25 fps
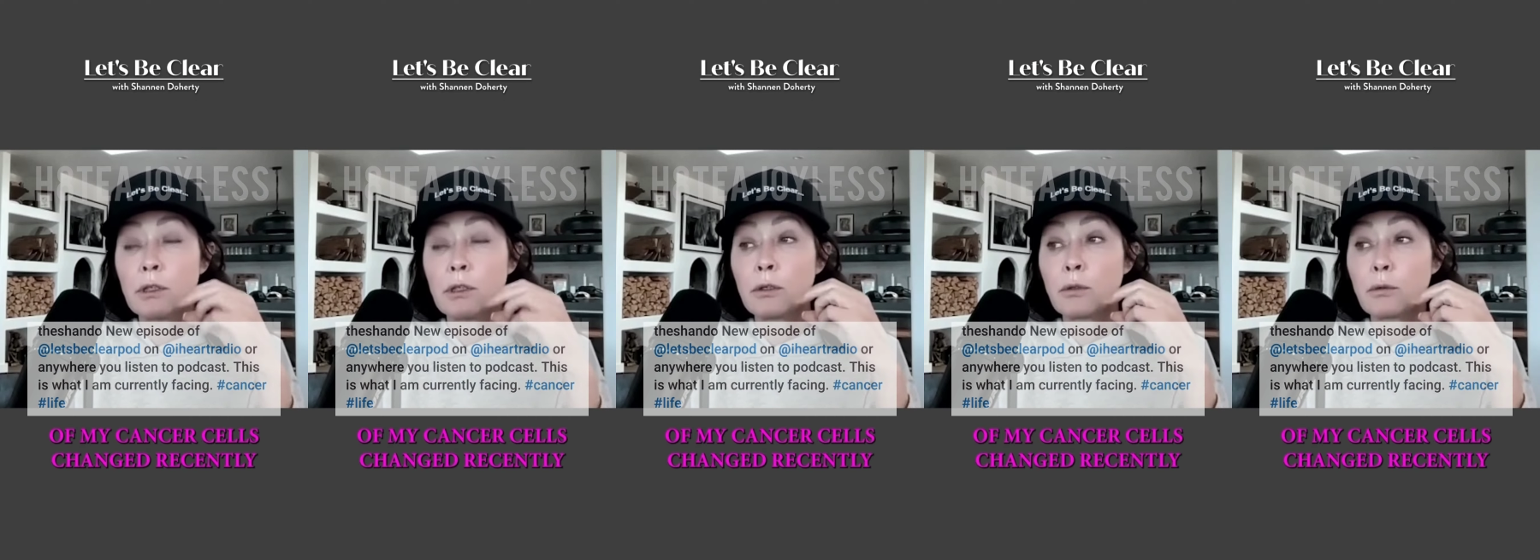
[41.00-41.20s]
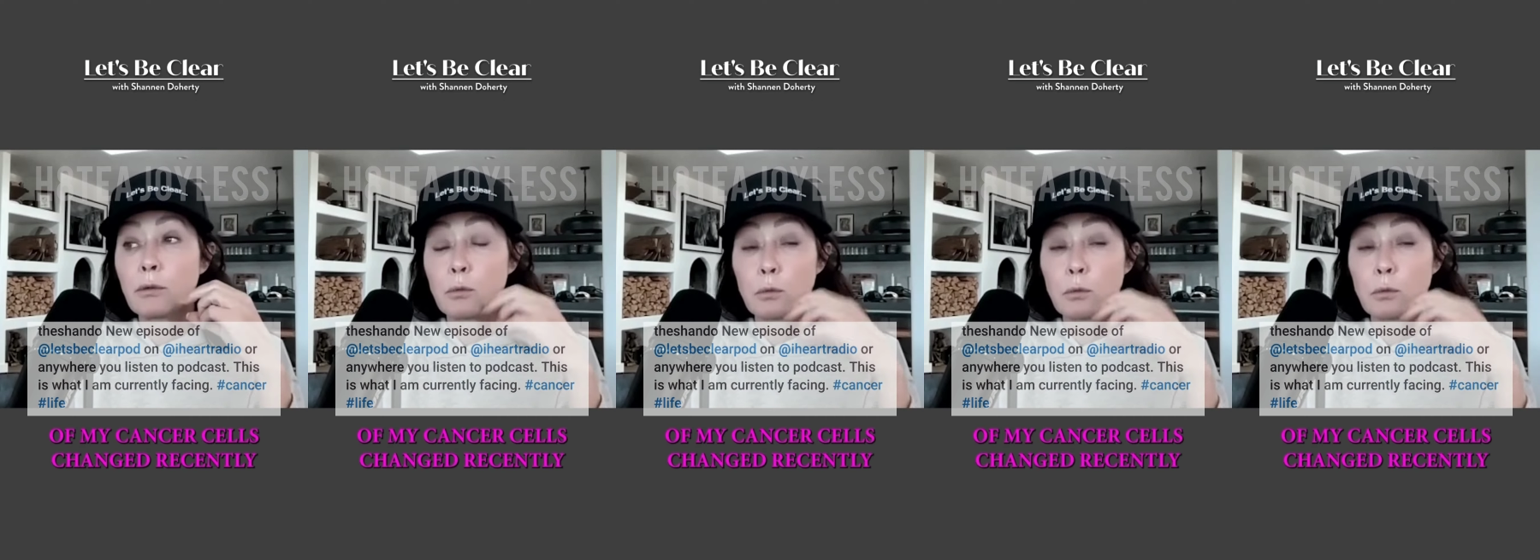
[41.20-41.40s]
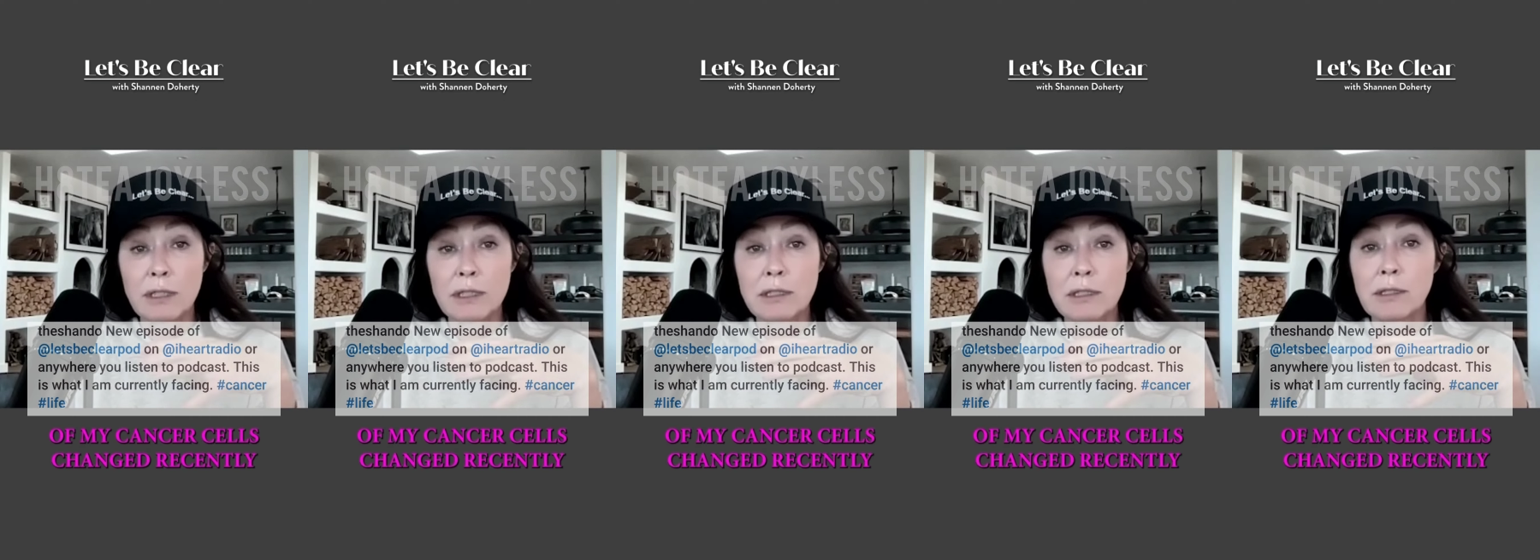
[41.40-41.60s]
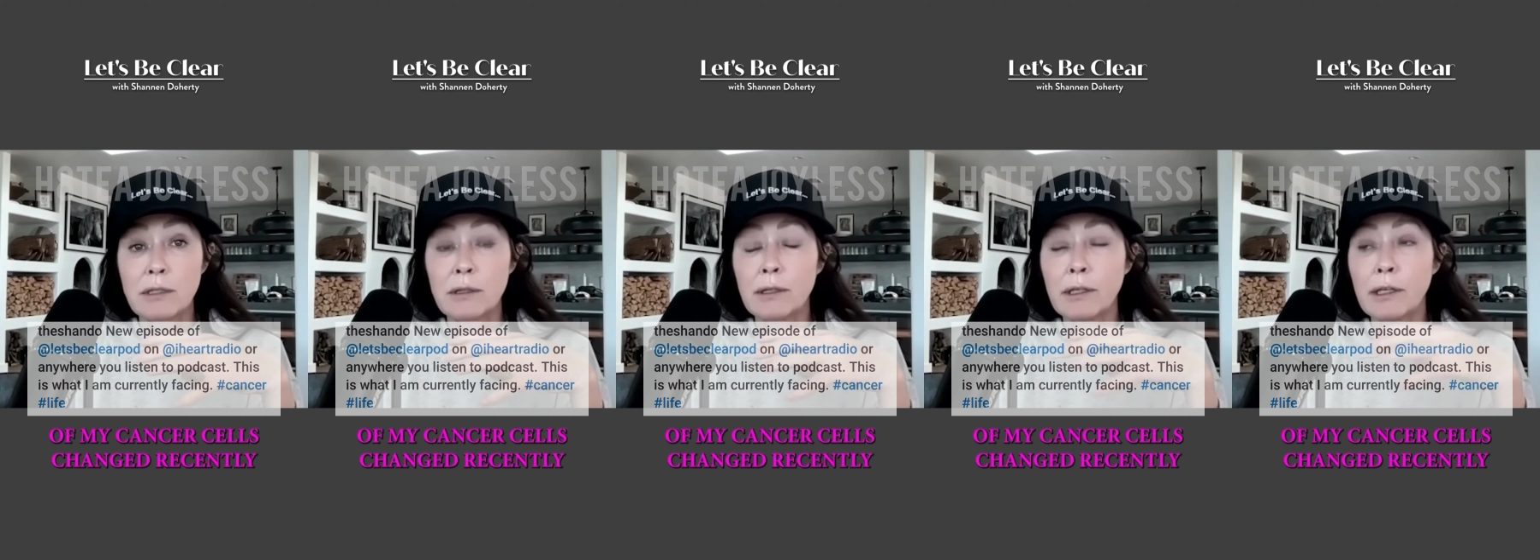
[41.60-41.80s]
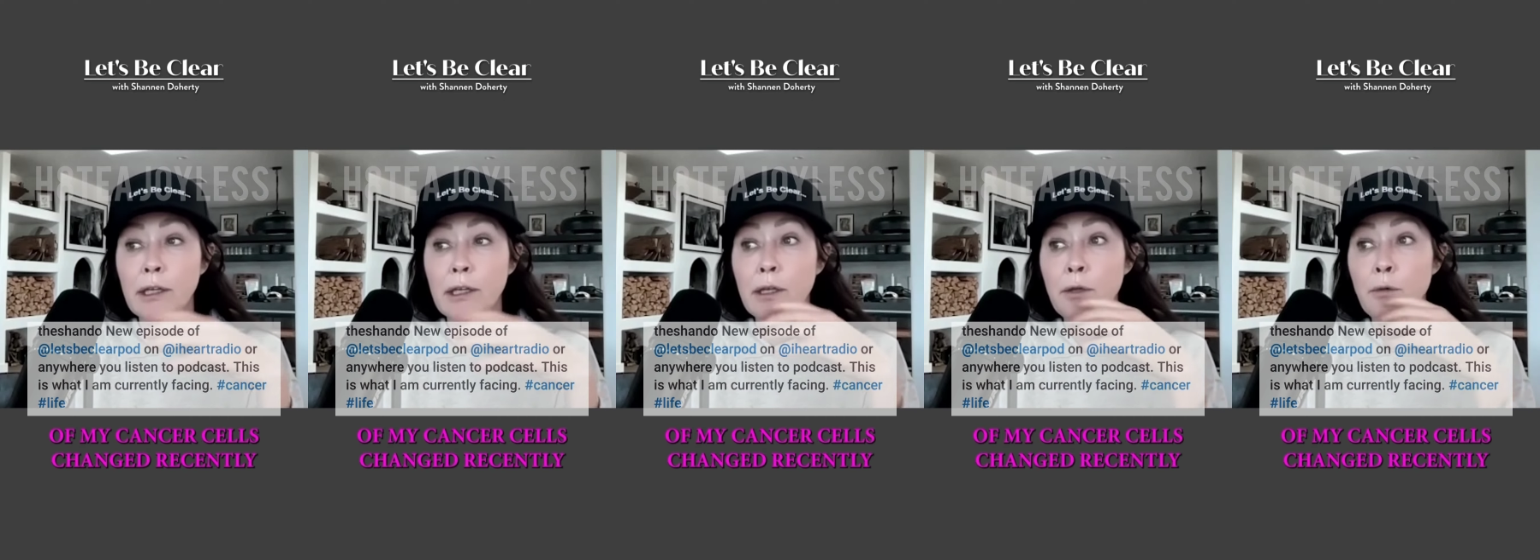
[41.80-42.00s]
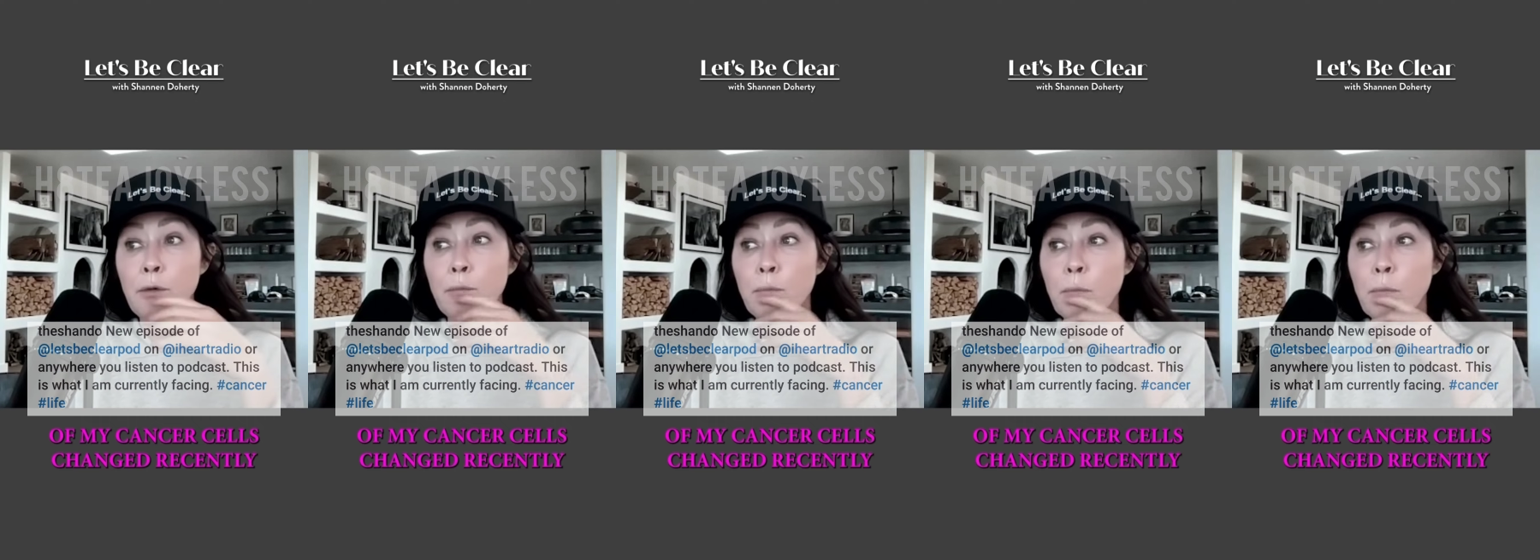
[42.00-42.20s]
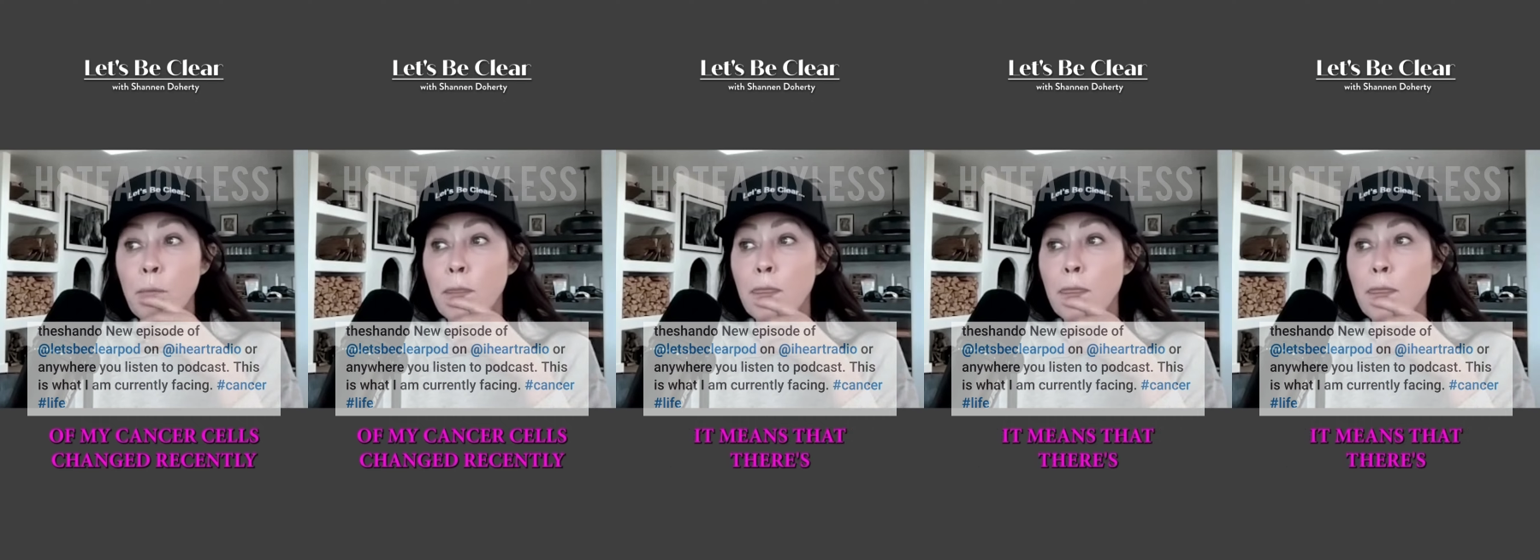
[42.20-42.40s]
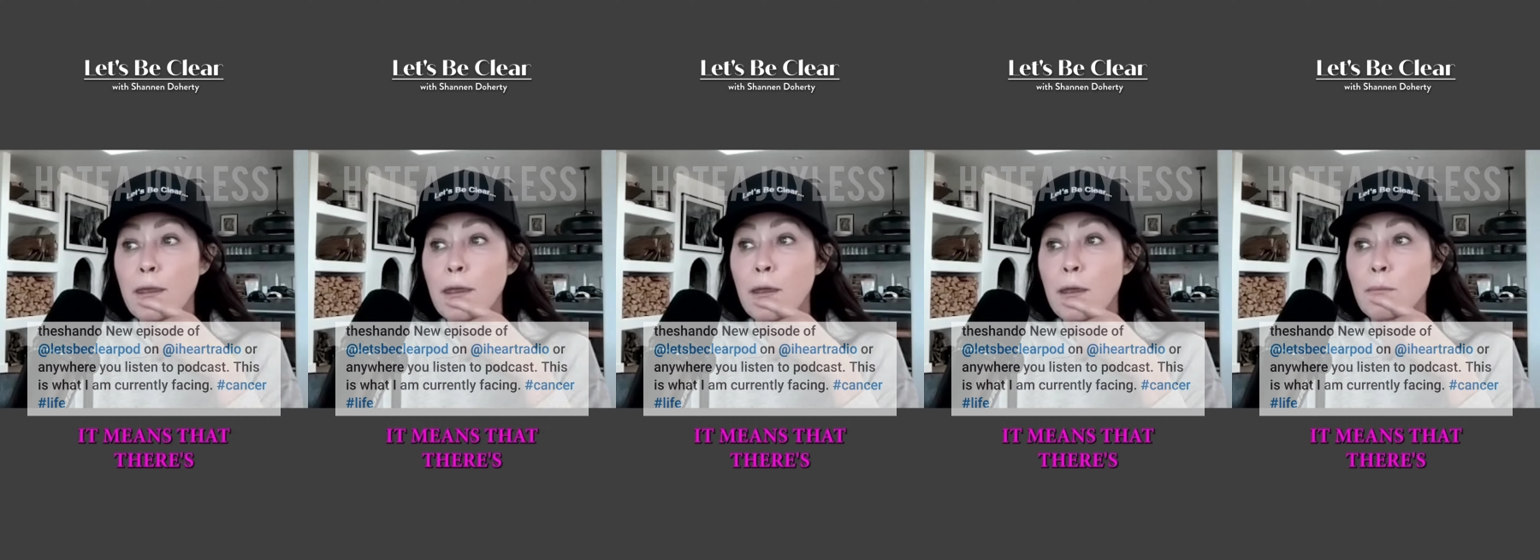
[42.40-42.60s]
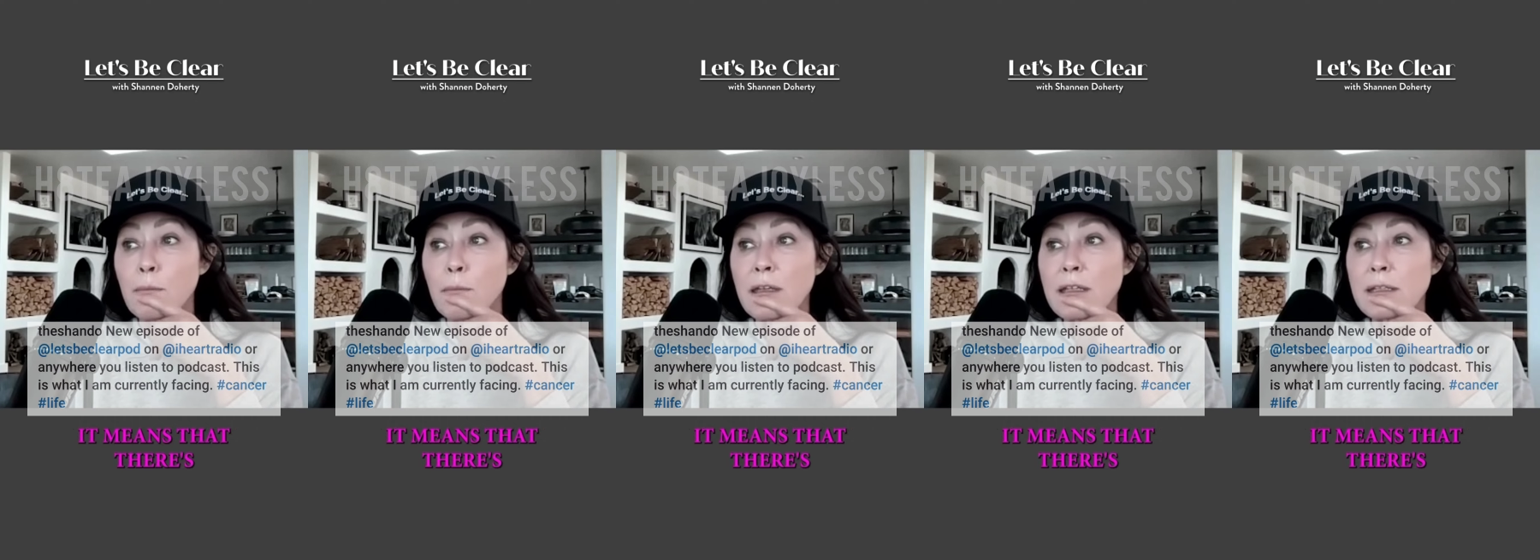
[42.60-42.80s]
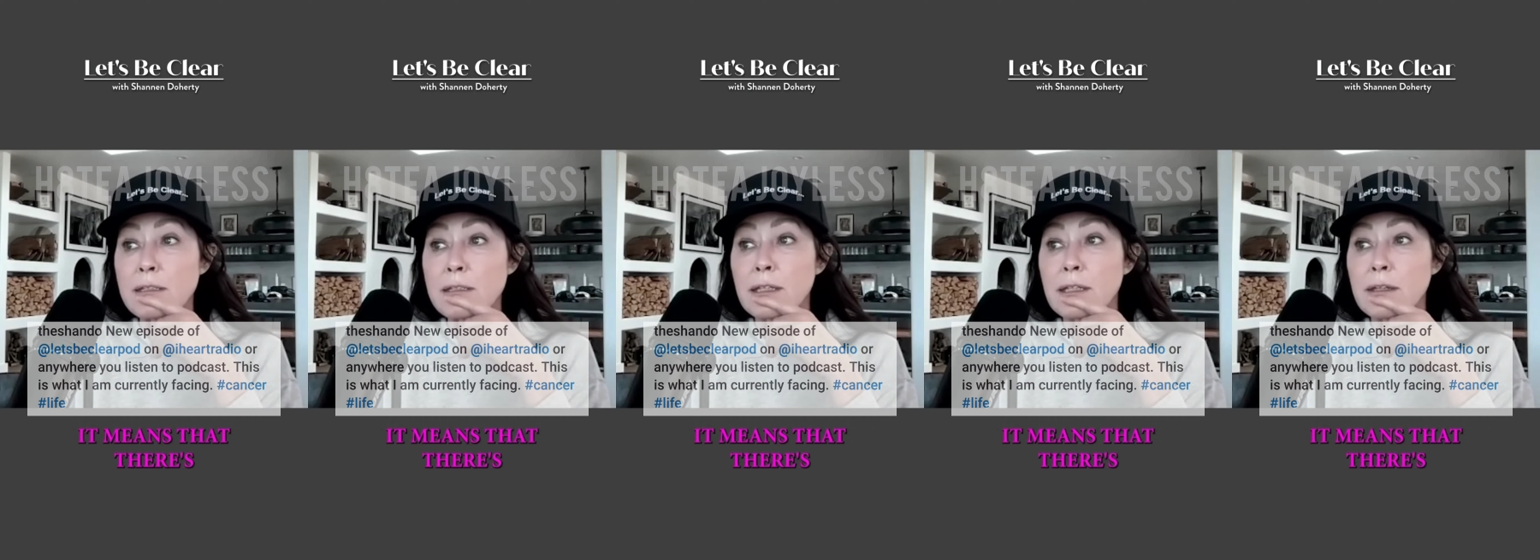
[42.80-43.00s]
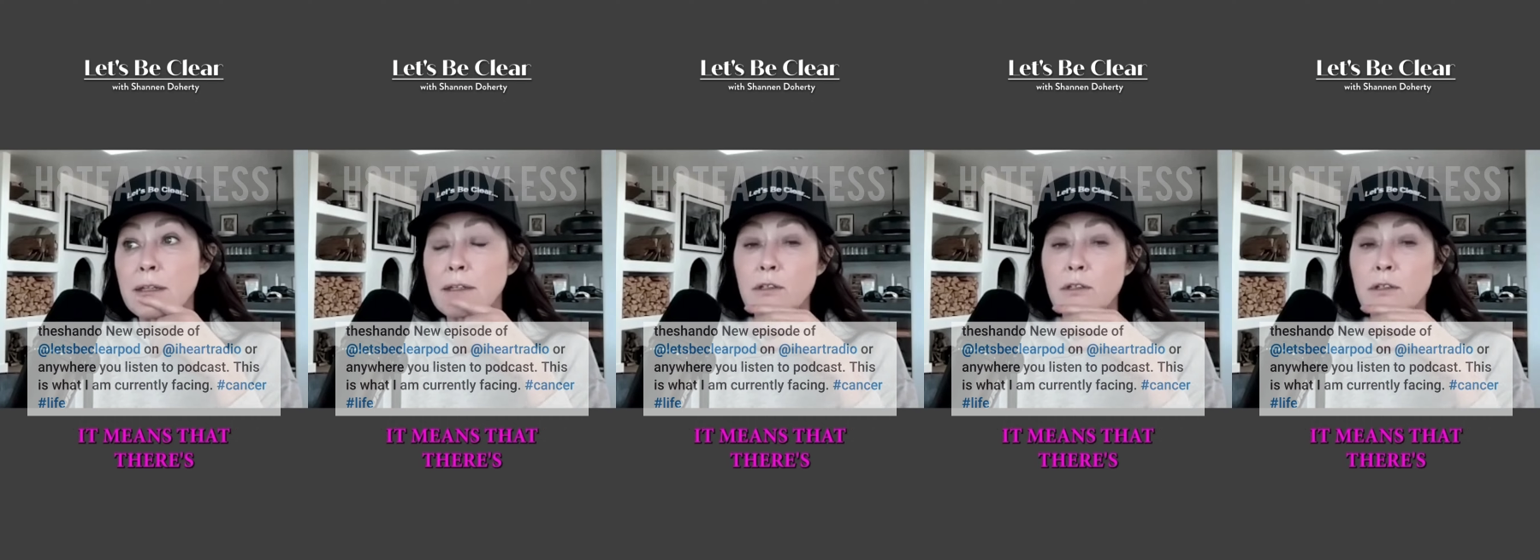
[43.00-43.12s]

recently, it means that